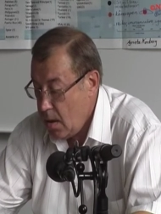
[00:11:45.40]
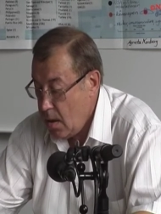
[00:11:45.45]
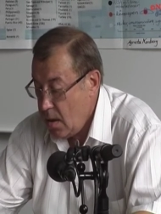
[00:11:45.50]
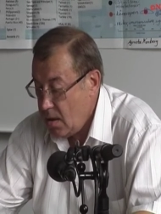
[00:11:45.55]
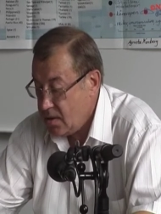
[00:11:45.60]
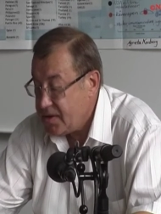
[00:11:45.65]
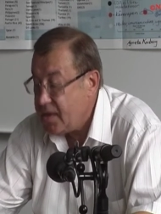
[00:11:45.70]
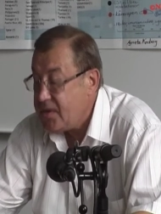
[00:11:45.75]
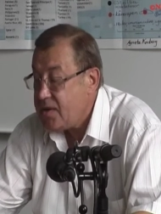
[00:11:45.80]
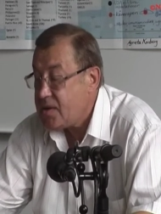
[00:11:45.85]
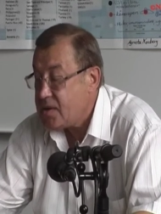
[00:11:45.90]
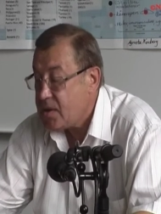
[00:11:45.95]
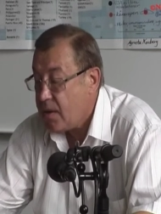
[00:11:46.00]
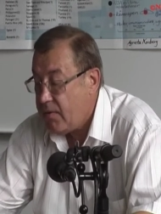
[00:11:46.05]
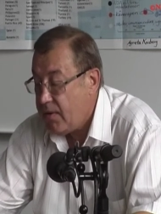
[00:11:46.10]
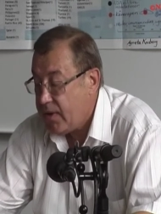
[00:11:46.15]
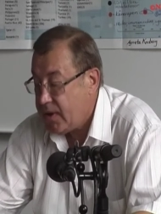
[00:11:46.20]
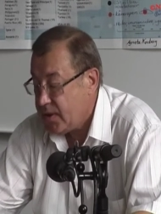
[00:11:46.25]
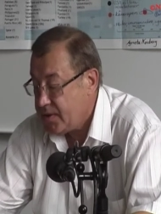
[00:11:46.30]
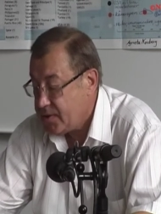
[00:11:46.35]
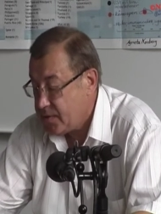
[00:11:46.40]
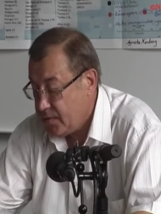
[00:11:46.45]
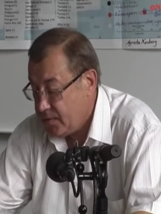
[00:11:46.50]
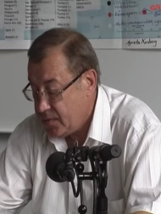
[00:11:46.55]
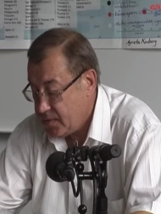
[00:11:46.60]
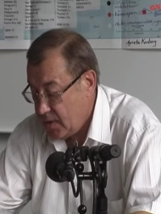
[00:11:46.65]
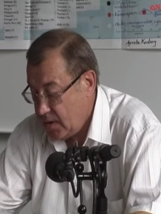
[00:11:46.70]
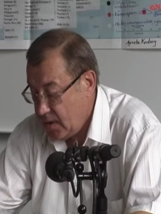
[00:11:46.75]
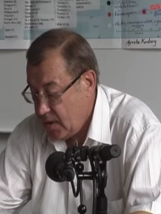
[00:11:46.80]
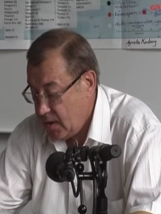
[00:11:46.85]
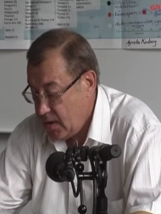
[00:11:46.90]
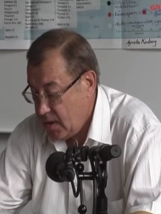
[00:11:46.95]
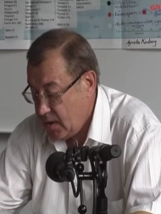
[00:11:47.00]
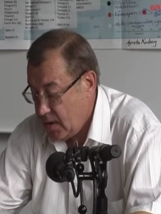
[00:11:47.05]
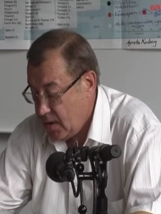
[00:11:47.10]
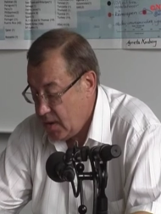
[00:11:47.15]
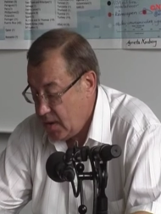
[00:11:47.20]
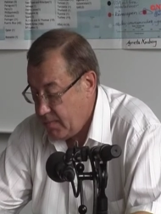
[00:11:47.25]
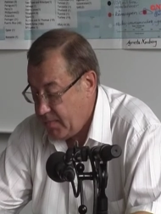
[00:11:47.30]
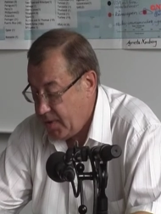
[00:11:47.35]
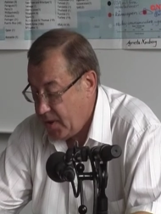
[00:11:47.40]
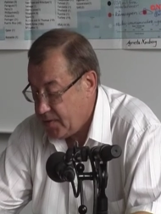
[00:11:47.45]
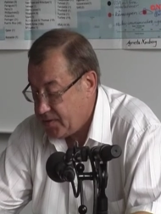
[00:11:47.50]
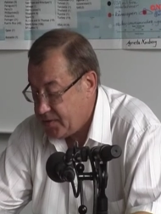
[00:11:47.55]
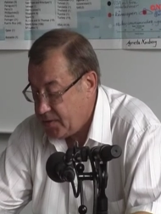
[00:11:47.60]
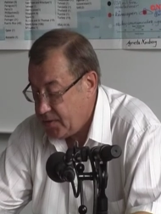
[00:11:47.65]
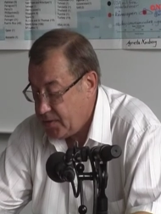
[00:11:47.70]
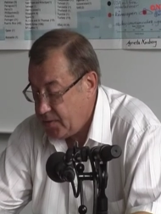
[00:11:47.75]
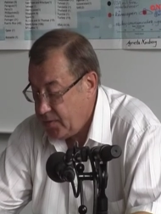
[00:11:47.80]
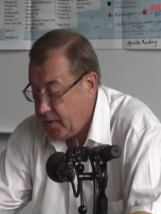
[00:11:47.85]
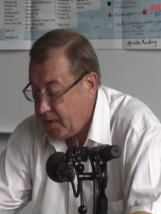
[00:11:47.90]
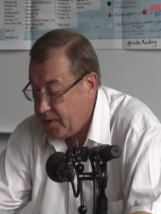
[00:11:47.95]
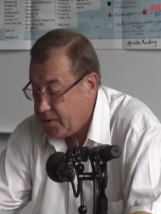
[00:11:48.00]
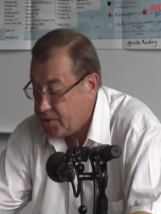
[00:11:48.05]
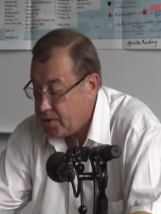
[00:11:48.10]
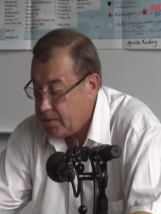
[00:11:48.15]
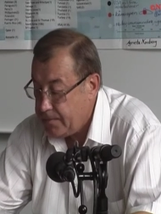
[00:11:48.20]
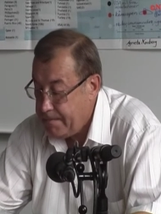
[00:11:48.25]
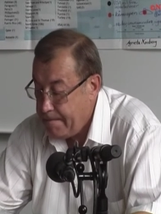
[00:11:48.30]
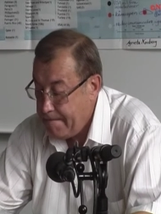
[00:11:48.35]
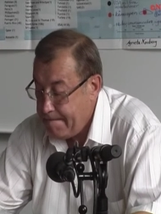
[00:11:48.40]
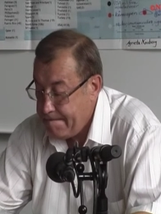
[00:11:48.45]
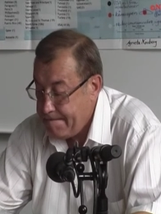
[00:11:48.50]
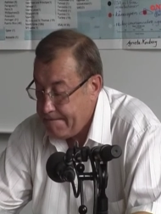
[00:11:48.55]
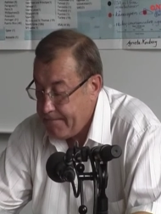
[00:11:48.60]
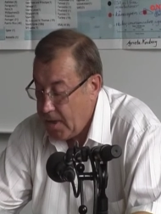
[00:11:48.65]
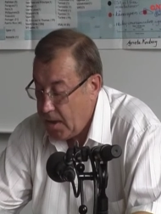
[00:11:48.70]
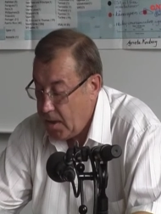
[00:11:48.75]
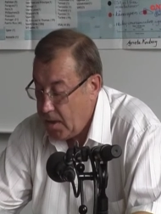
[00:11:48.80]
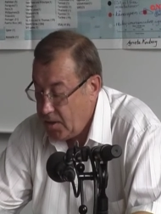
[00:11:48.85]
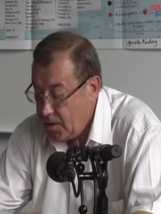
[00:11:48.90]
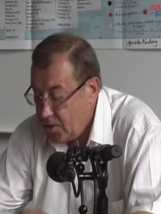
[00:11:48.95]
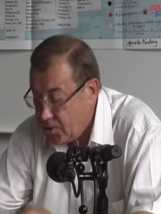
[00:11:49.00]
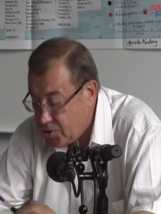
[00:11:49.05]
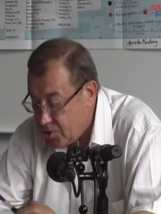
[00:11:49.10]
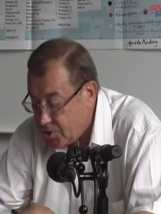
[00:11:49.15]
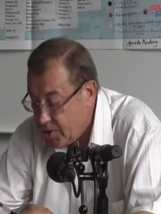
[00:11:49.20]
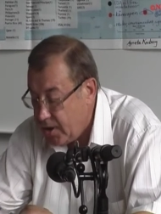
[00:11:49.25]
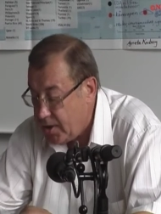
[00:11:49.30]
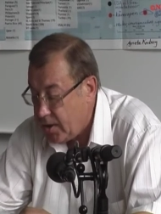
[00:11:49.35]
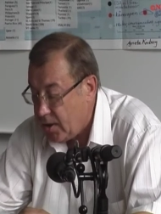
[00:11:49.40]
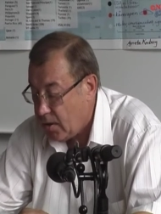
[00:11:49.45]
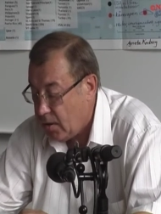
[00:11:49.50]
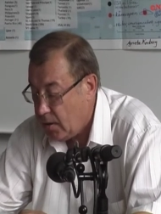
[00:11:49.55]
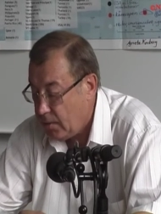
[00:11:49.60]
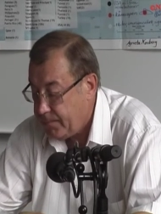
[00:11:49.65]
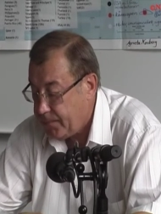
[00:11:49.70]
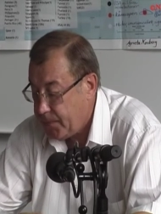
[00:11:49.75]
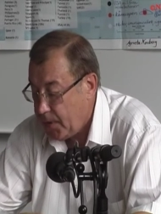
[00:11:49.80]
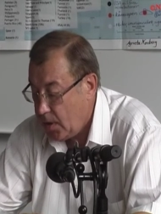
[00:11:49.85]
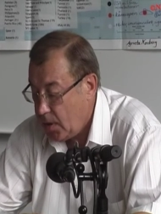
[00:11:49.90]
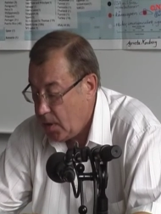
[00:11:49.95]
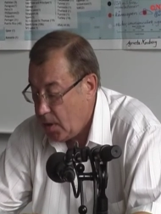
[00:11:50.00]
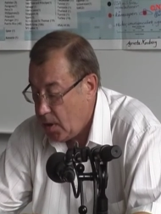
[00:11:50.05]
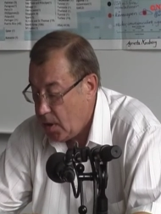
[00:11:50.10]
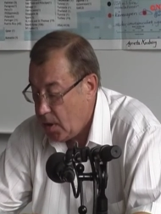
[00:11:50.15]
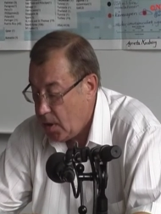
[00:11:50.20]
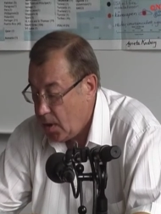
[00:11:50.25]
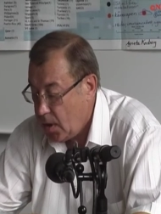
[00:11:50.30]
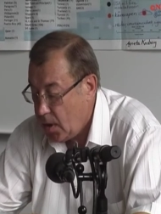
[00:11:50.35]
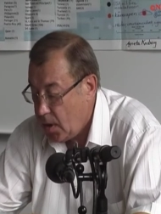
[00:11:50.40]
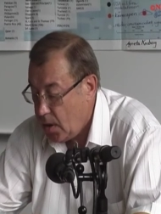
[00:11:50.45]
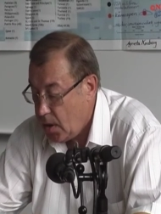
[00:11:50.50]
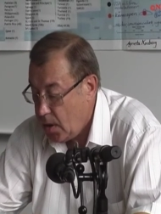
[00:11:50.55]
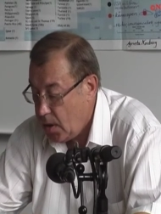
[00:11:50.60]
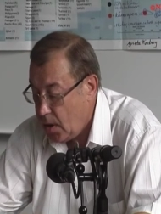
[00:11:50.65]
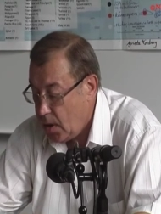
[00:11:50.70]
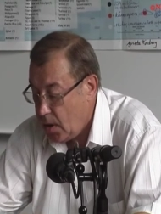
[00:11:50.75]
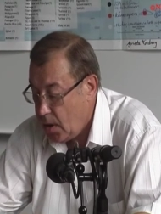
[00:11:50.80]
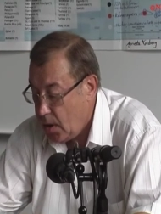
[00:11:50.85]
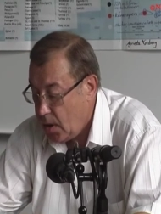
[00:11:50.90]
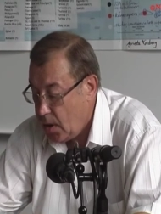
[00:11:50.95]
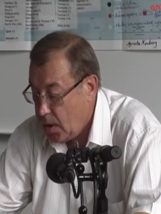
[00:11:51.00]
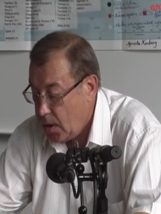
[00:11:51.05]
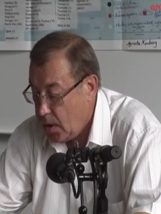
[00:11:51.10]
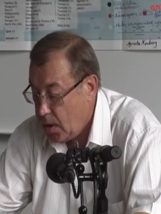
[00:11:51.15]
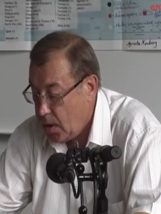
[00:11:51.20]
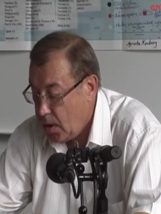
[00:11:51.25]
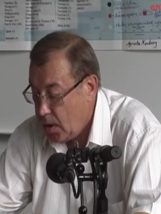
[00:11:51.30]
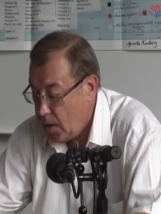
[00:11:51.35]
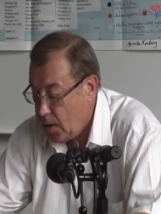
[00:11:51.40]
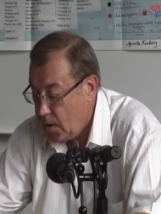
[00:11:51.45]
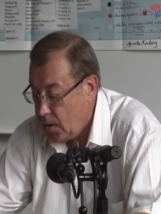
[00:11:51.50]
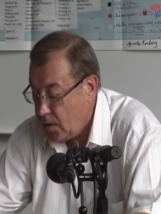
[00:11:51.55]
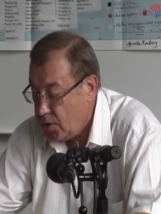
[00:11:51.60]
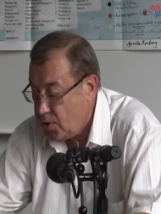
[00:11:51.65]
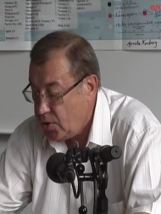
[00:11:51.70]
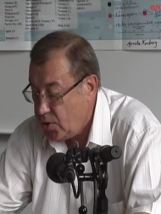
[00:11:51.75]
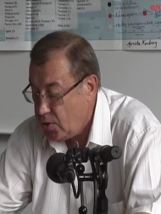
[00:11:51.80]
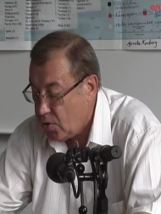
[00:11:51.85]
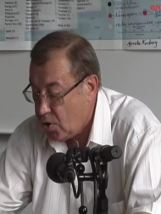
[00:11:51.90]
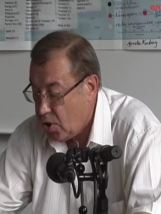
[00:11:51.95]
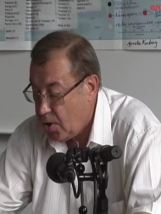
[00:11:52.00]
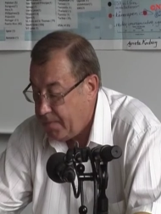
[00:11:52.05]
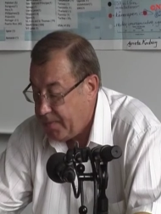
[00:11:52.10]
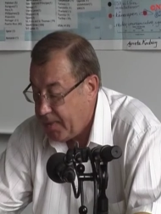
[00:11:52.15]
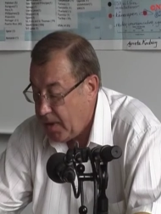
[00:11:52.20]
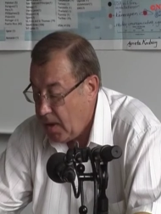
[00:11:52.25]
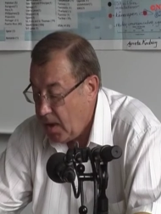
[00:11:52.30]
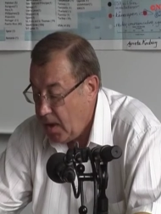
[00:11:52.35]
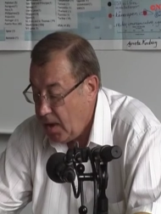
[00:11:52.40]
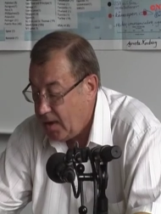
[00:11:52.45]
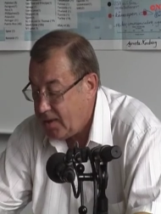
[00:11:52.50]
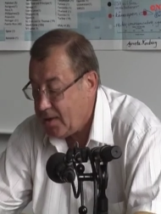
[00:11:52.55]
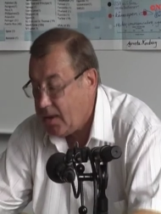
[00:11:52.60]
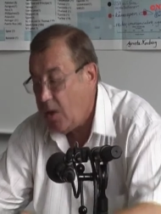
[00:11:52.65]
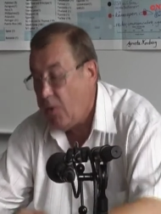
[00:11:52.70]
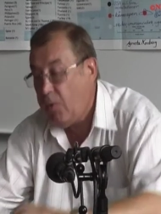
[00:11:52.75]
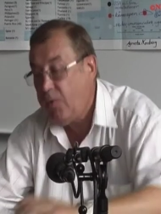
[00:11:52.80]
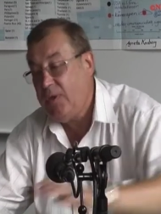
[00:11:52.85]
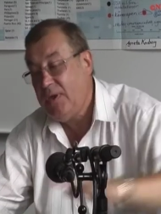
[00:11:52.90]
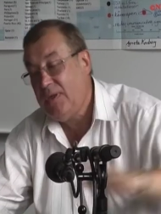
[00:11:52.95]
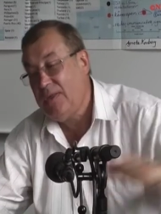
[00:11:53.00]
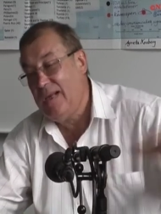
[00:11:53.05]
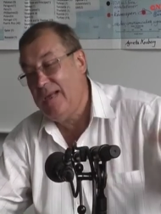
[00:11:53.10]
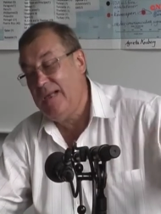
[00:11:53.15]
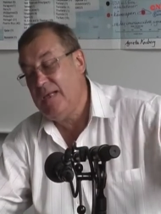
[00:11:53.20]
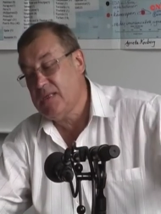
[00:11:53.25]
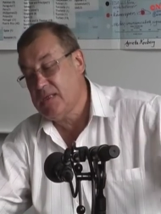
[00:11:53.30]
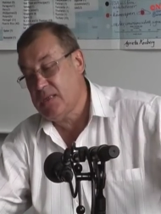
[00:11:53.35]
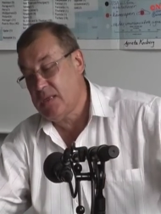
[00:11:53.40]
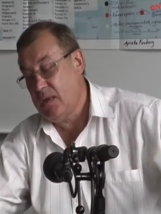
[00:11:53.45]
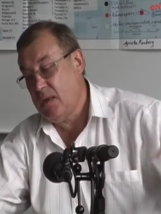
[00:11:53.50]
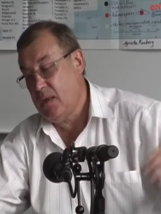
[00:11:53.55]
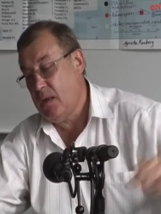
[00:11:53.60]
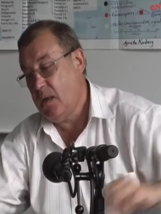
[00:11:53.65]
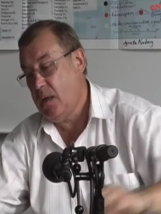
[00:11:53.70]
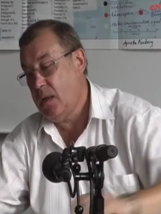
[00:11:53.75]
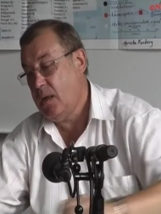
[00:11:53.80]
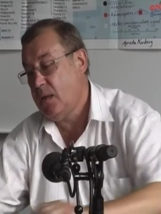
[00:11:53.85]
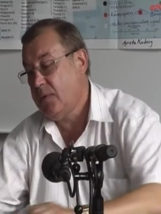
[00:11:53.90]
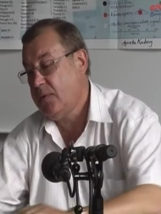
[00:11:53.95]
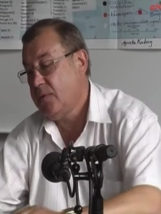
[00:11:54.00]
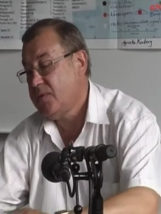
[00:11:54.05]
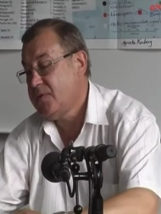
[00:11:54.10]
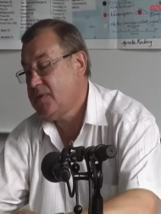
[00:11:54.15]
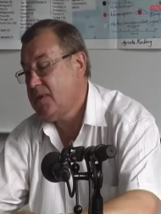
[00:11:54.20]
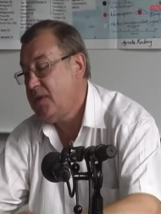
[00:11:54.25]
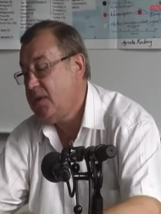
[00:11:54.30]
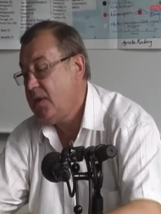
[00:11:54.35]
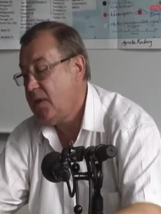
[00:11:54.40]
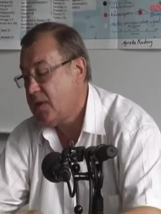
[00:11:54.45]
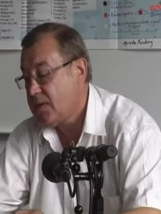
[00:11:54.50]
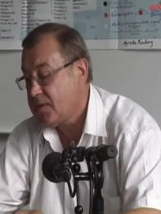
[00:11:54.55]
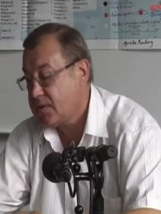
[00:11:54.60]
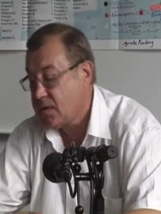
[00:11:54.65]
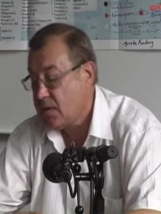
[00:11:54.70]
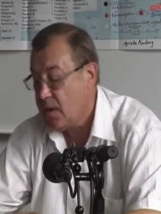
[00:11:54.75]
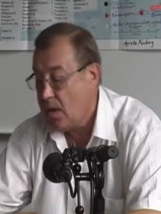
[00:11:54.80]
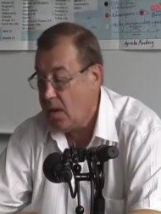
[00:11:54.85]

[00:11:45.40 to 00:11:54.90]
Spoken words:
That is our concerns about situation in general in Europe and how it links to the nearest